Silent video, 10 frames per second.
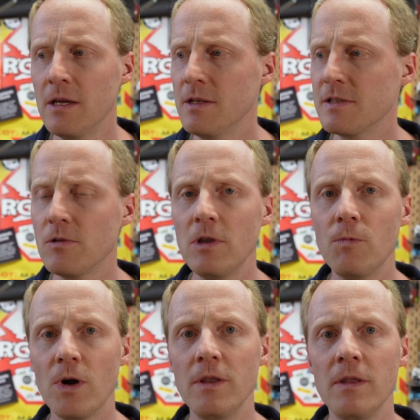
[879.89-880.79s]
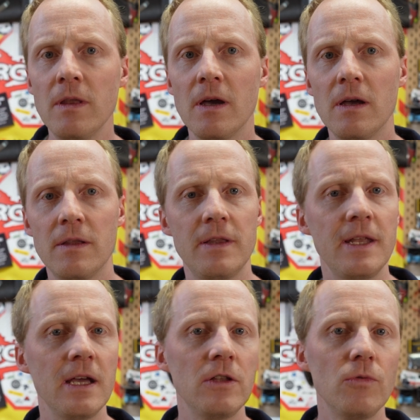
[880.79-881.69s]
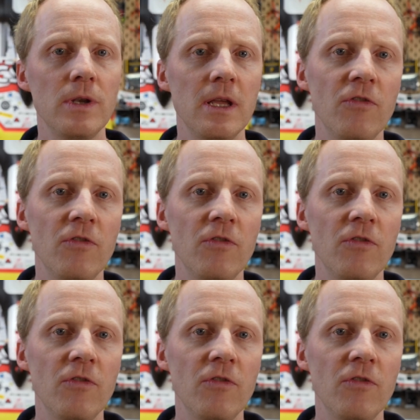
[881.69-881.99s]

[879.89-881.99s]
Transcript: there's only one that I do an